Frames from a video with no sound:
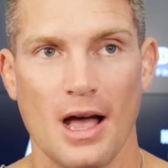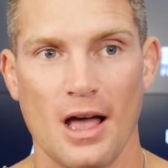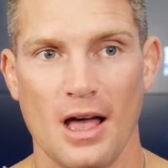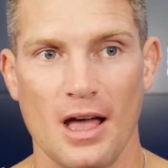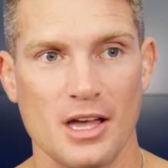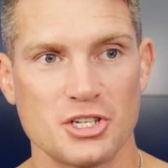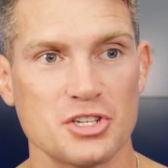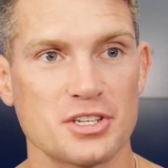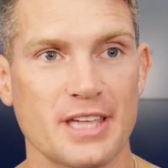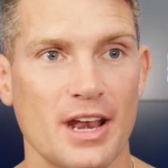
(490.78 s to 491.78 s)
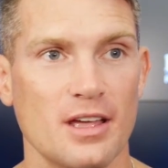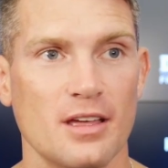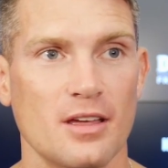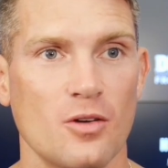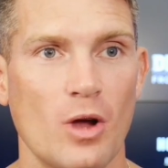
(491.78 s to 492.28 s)
Uh, she's just got
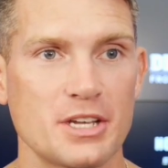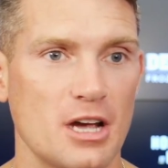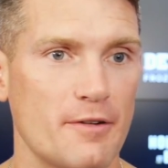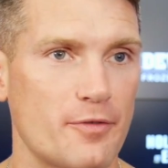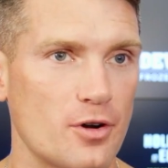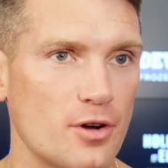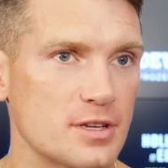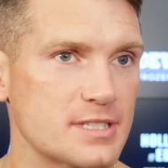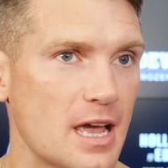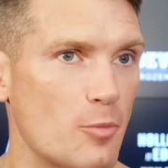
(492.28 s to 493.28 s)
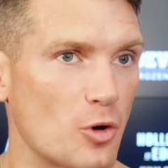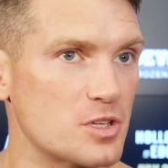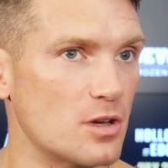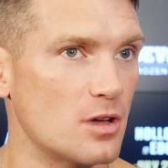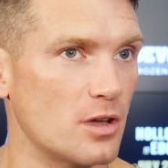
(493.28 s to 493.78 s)
to watch out for
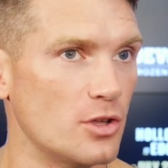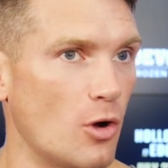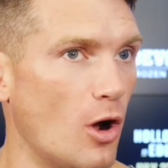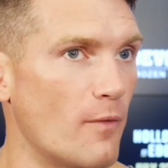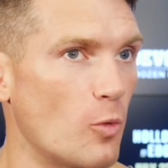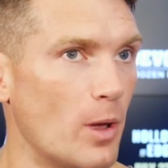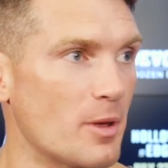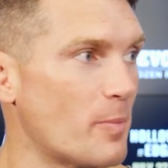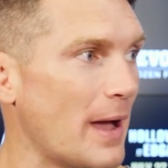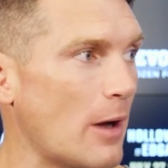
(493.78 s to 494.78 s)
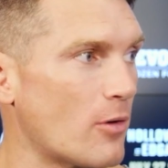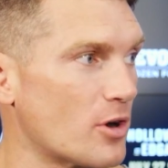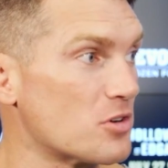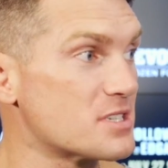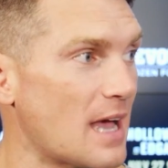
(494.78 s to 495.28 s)
Cyborg's you know overwhelming power
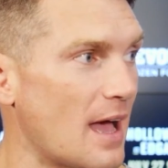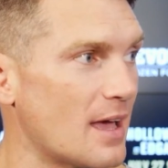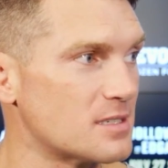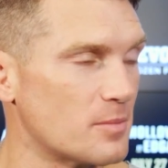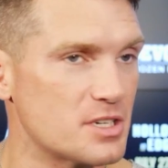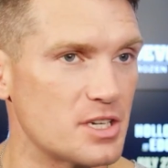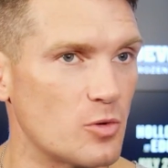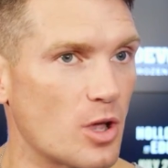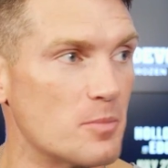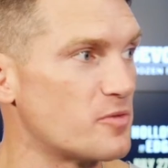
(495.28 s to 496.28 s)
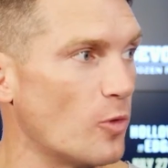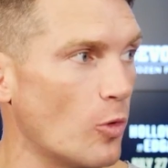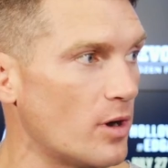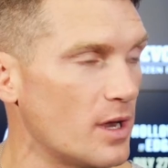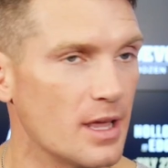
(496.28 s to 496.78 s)
in her size. I mean, she comes
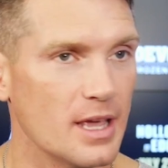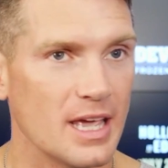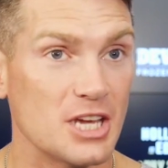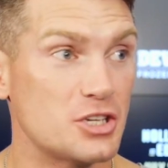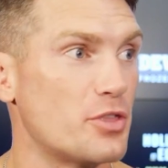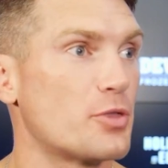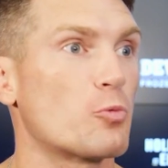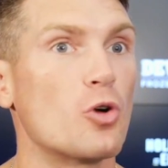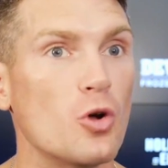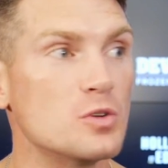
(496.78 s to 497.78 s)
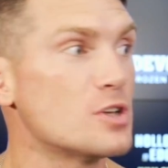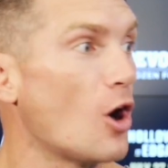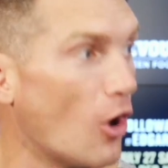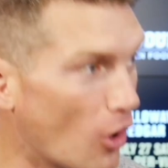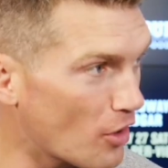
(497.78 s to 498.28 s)
forward and she throws
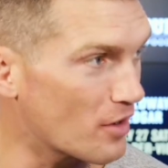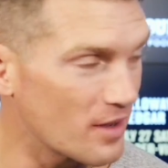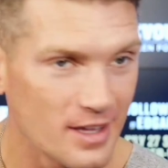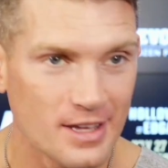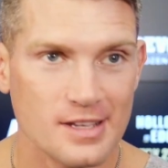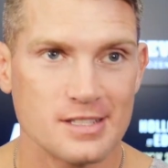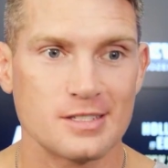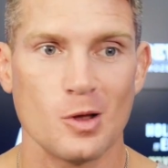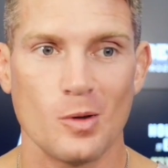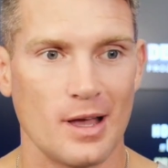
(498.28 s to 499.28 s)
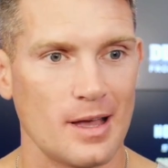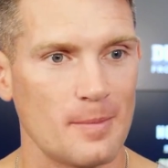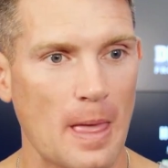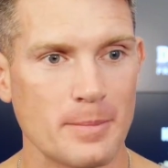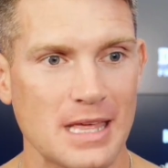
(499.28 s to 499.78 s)
hard. So
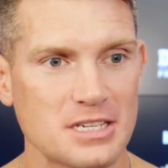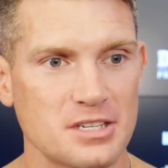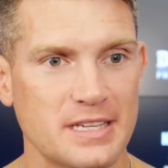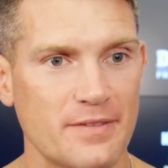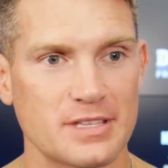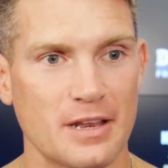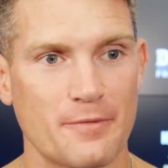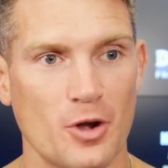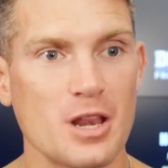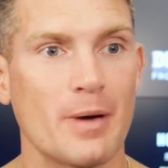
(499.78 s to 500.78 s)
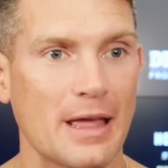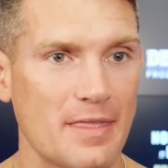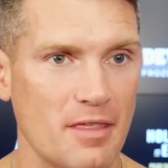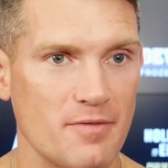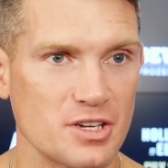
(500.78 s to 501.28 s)
uh, I mean, that's just devastating for anybody in
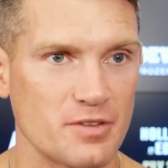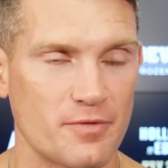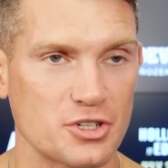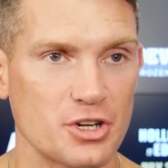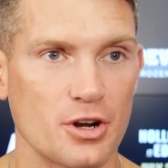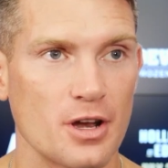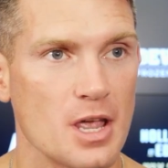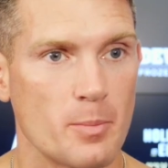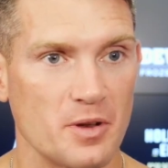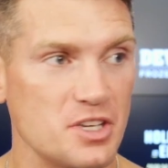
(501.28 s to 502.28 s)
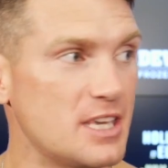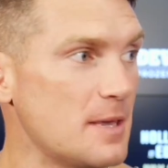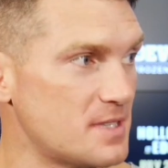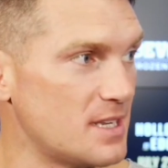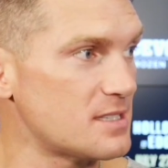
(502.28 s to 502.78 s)
the division for sure. But if she
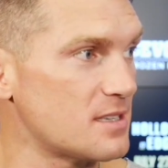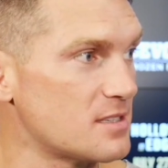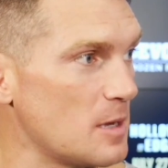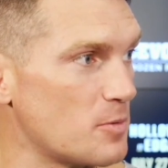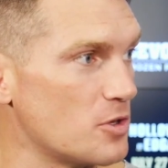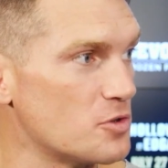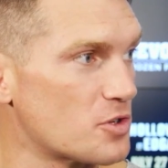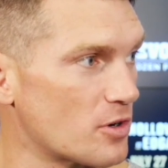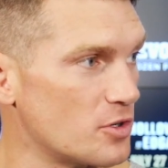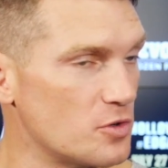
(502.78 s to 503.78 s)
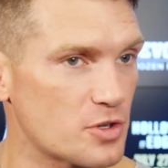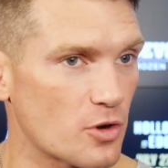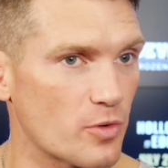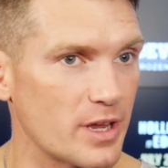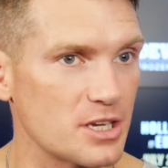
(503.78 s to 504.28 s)
keeps the distance, keep use her use
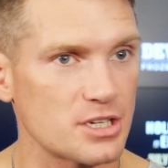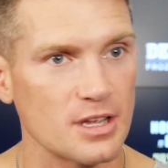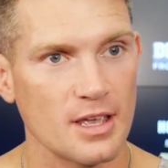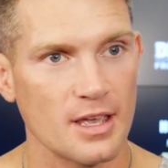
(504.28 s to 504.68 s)
her reach,